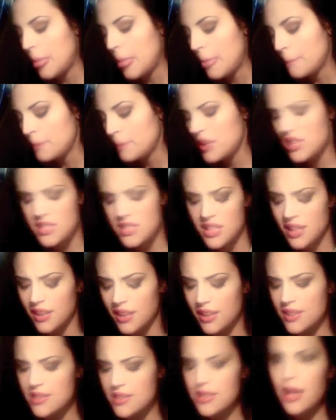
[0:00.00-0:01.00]
Because like
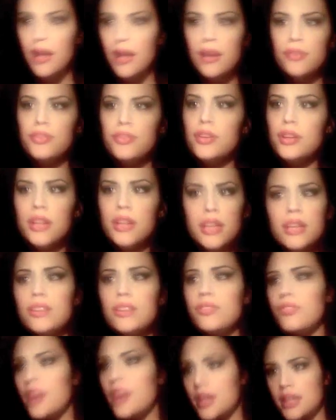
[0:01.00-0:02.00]
I said, if you're gonna
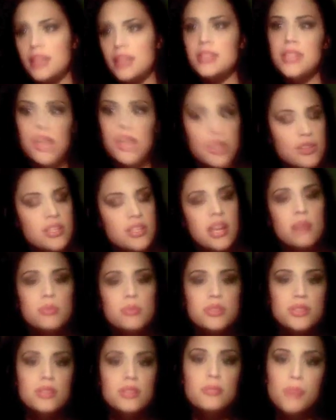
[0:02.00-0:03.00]
fucking take your time and
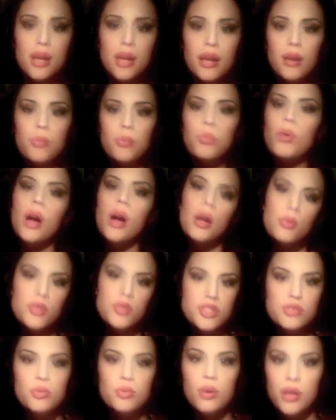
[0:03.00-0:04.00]
do your makeup, why would
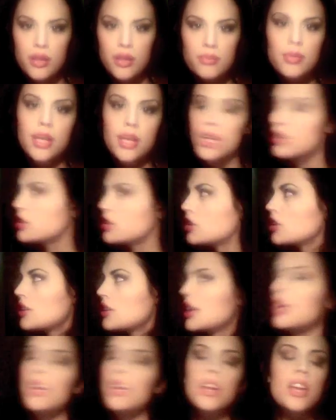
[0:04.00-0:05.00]
you want it make it look
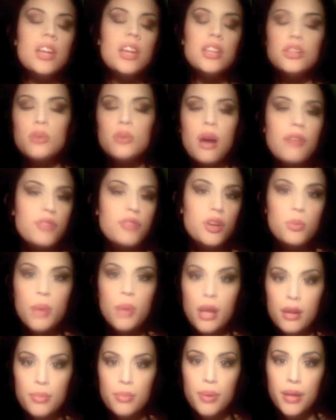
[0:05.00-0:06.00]
like you have no
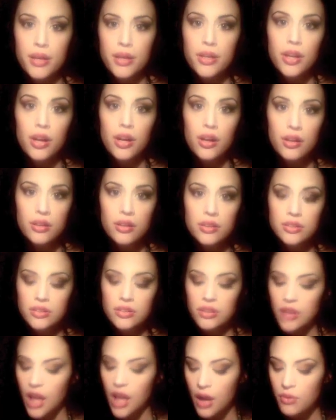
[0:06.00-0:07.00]
makeup on at all?
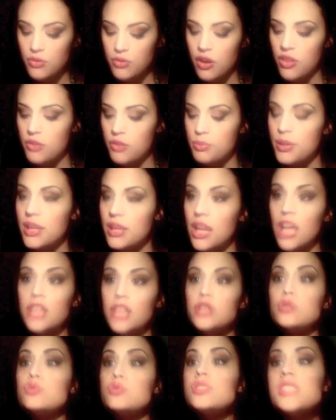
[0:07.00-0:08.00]
I would rather be like,
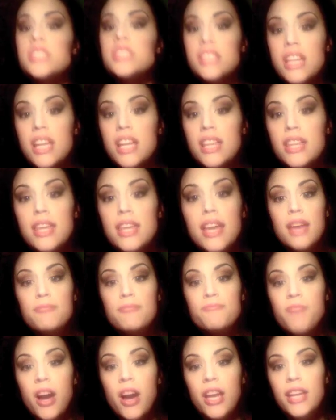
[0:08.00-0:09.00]
you see the
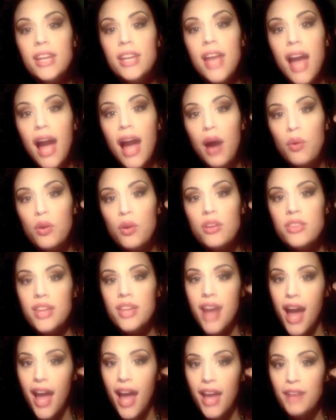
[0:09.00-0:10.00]
fucking hour that
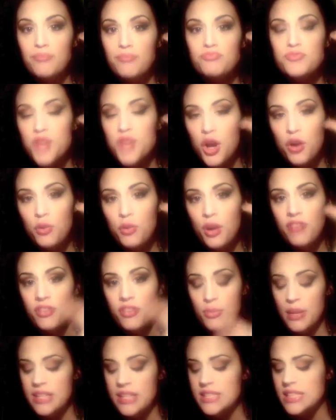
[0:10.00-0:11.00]
I took away from
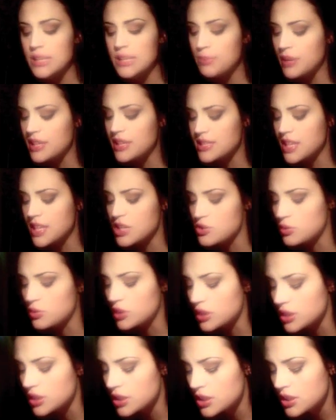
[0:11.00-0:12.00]
my sleeping schedule
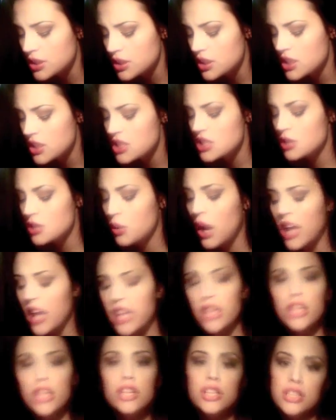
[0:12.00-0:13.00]
so I can
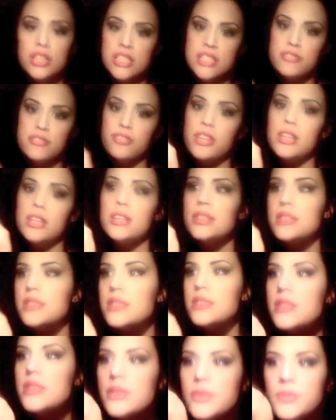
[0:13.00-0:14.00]
look this fierce.
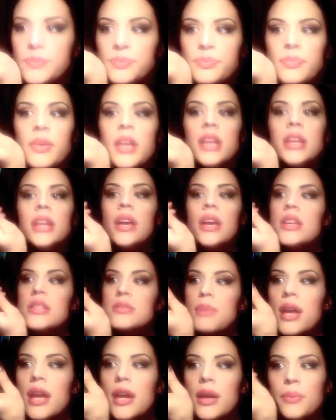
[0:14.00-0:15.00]
Yes,
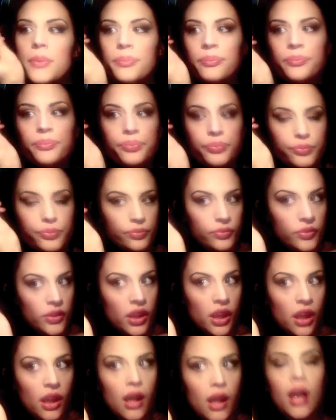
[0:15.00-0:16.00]
ma'am.
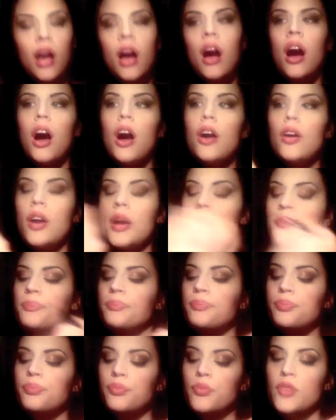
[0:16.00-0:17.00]
Alright,
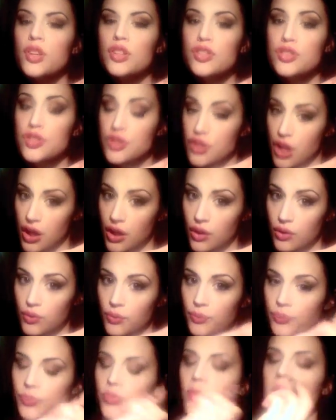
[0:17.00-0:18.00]
so,
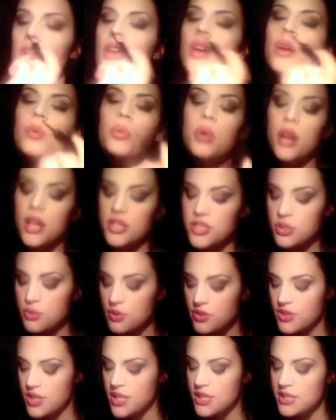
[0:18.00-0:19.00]
what I do
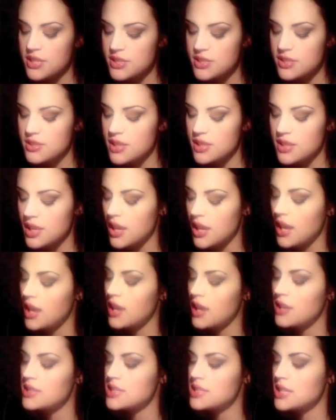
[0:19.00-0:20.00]
with this,
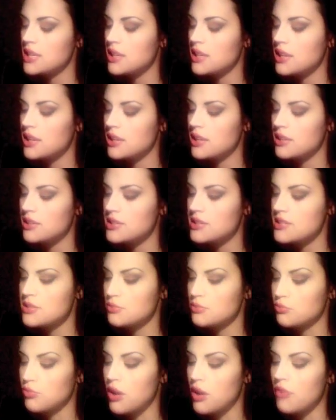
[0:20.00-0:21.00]
and it is
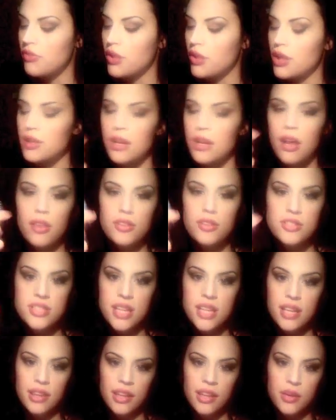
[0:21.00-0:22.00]
Revlon Color Stay
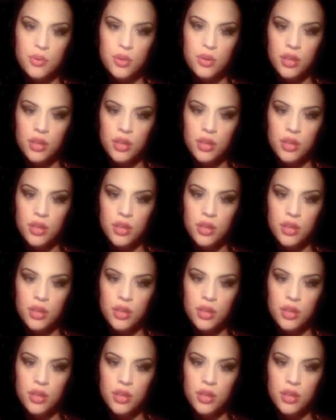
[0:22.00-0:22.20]
Liquid